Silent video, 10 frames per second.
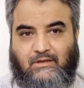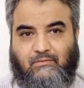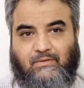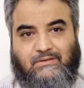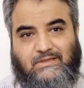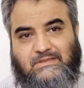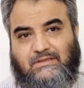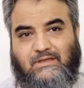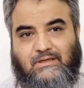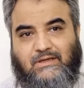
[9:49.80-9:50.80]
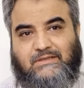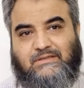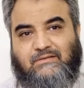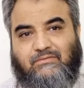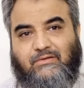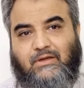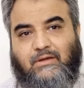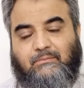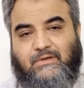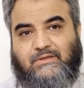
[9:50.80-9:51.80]
When this layer gets
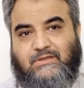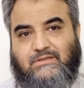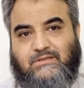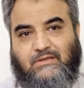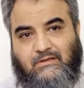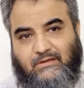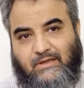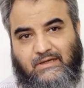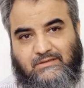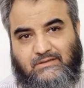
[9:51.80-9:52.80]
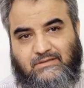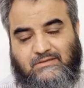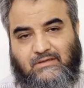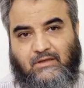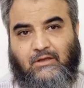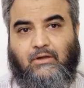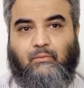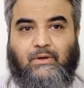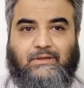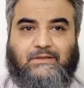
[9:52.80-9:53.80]
inflamed, it is scleritis.
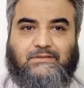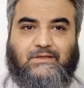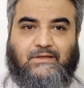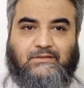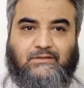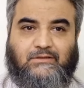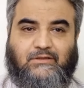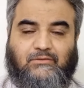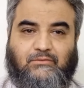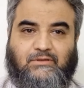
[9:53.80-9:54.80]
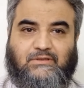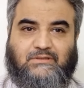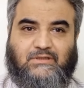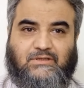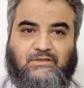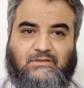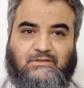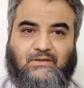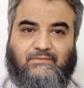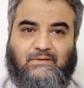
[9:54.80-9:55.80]
When it is anterior to the insertions
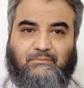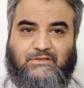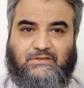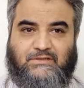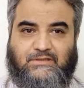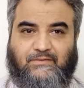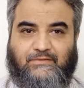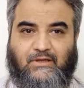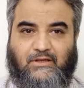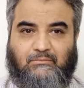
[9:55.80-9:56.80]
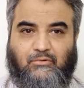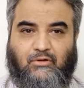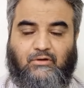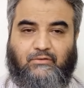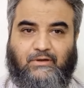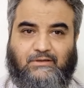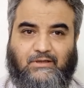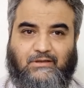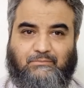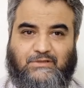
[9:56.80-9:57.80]
of the muscles of the eyeball,
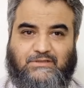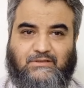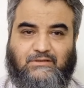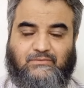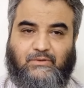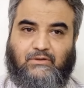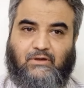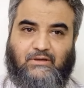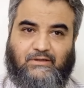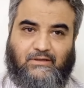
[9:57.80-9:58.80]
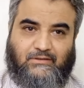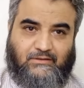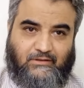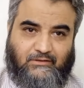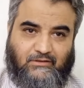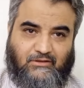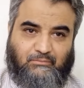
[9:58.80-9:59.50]
recti muscles, we call it anterior.